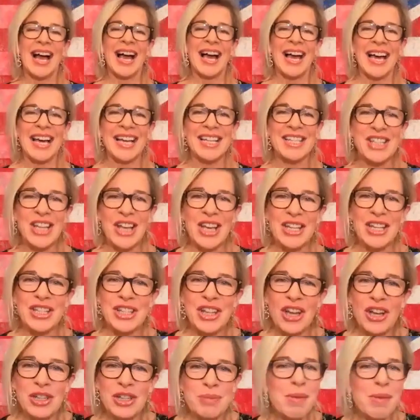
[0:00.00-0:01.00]
It's, it
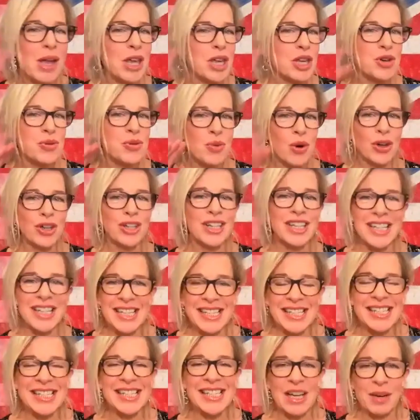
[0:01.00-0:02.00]
does make you wonder,
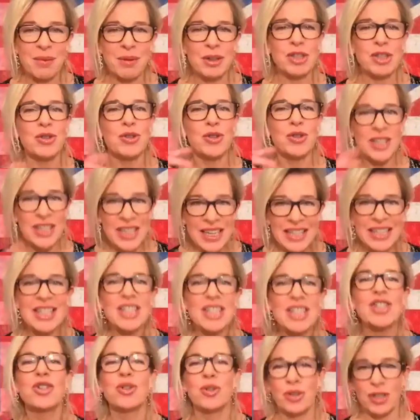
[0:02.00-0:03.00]
doesn't it, when you see
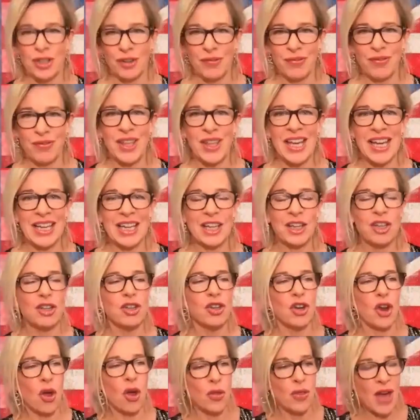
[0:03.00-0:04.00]
this sort of thing, you
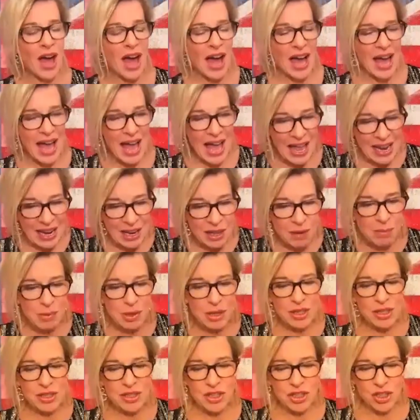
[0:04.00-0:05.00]
know, that
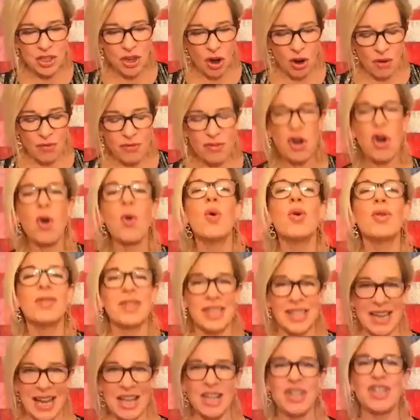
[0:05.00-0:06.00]
element of
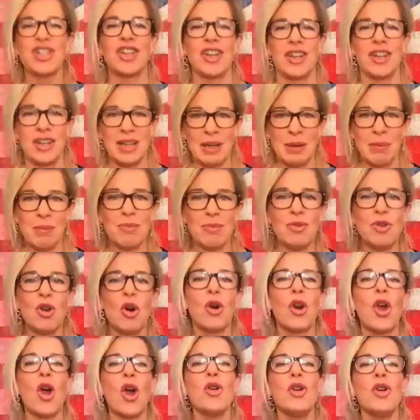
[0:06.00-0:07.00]
coordination
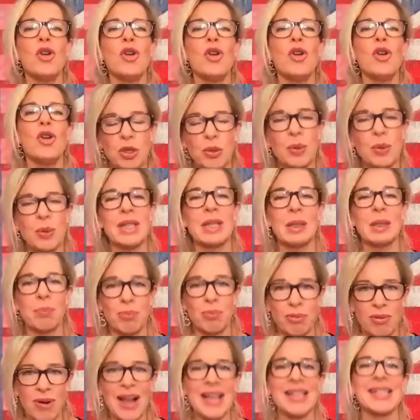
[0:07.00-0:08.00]
not only between the
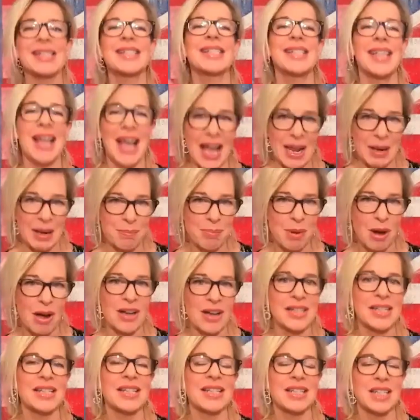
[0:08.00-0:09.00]
press and
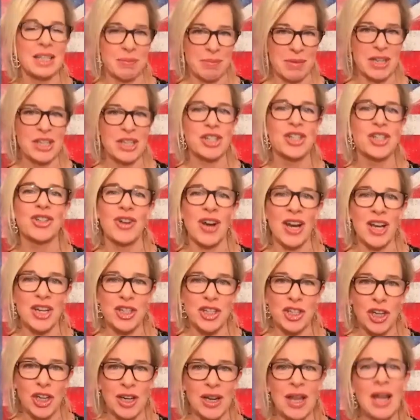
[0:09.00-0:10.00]
Biden's
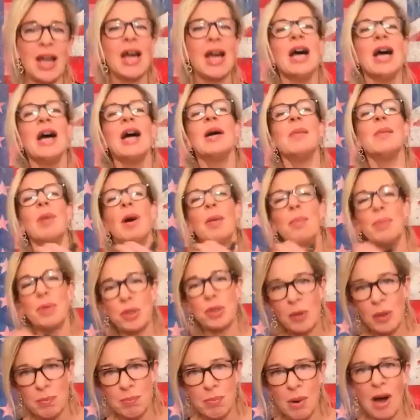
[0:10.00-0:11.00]
administration, but
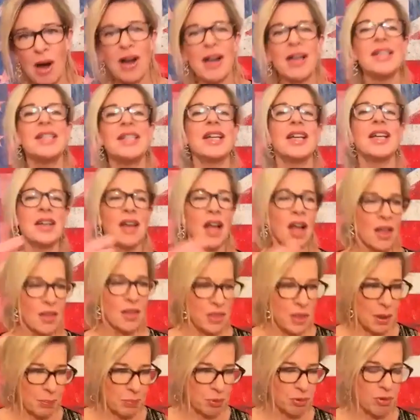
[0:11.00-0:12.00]
between Biden,
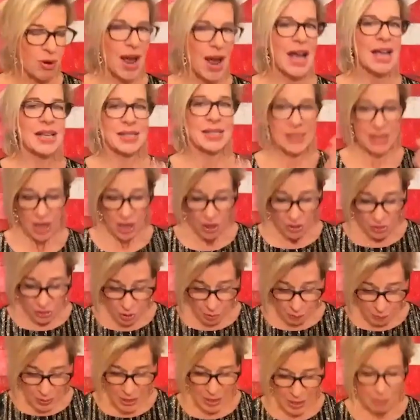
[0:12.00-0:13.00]
the press, the
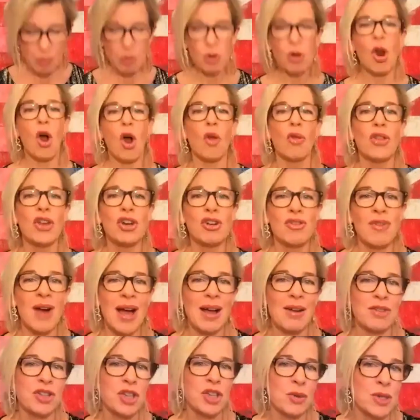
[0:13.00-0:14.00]
people on the
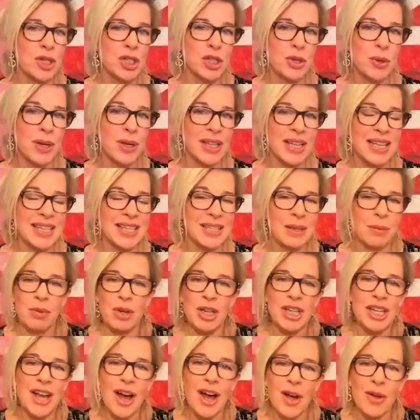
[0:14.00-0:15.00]
ground who are doing this. And we
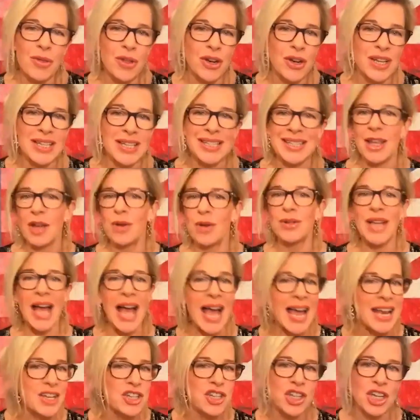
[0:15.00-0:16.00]
know that it's those
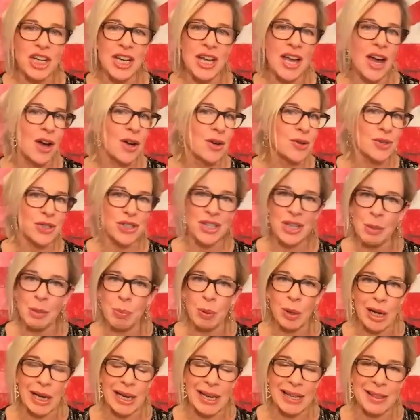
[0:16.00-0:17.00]
NGOs
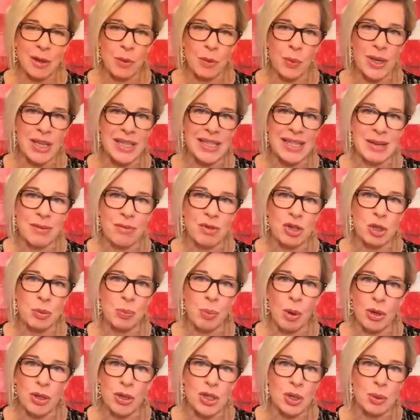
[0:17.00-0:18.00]
typically that we see
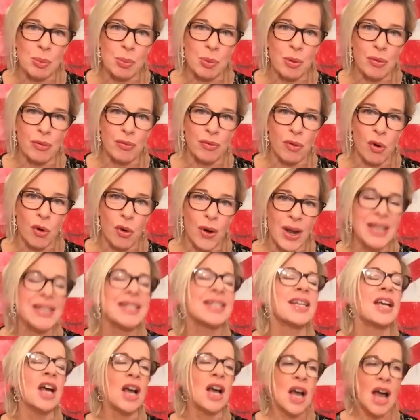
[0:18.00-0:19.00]
responsible for it.
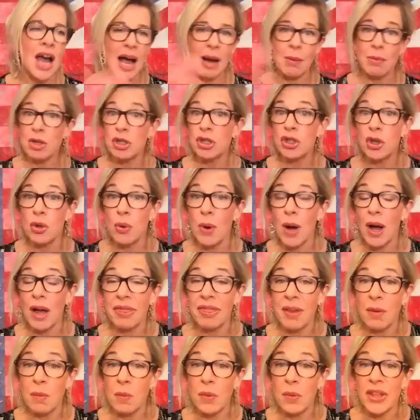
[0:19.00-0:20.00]
And we saw it, I
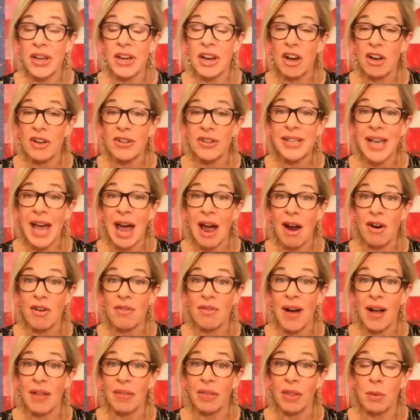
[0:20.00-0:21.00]
think, with the last
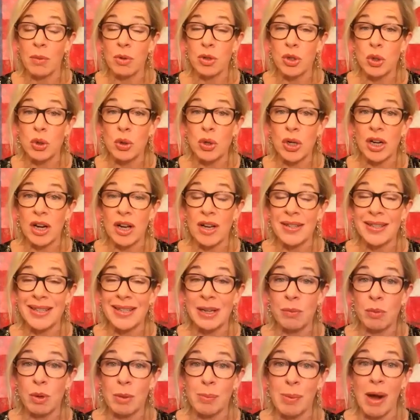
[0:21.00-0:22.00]
caravan that was organized,
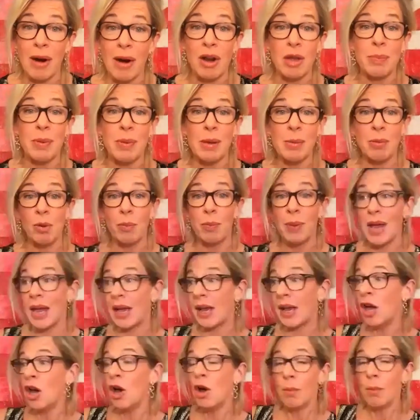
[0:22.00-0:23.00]
didn't we, Barry? People
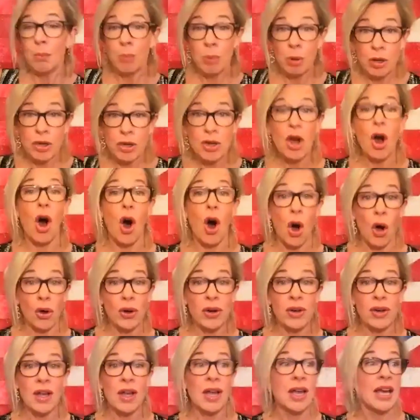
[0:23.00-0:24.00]
being put
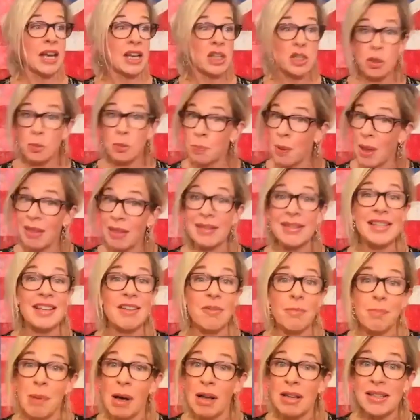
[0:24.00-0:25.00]
on expensive
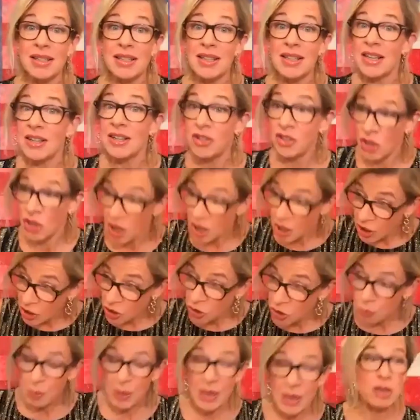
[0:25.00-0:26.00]
buses,
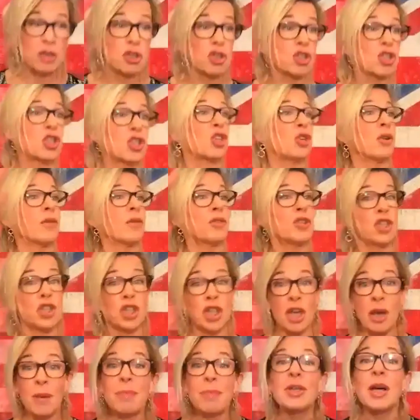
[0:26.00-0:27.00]
being sort of
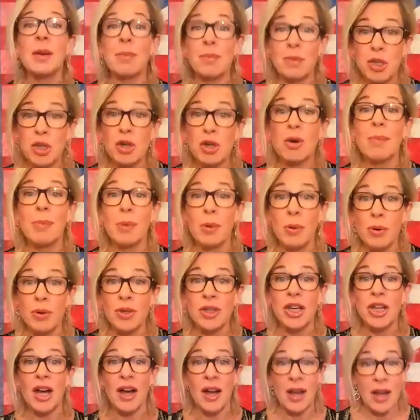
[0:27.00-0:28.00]
shipped up to your
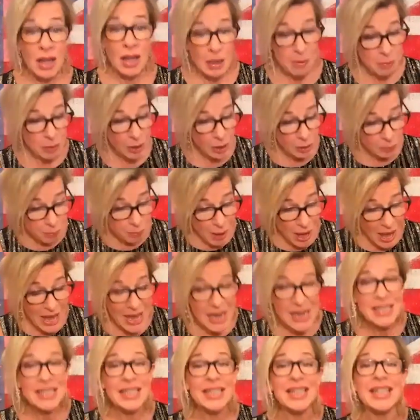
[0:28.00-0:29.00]
border, being
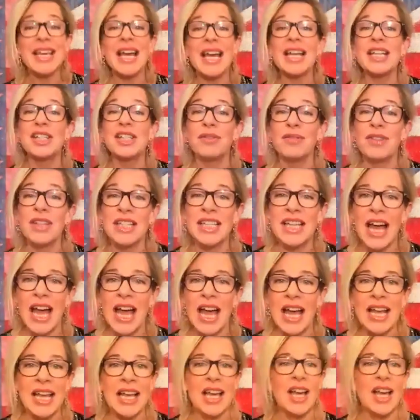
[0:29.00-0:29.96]
paid at the end of the day.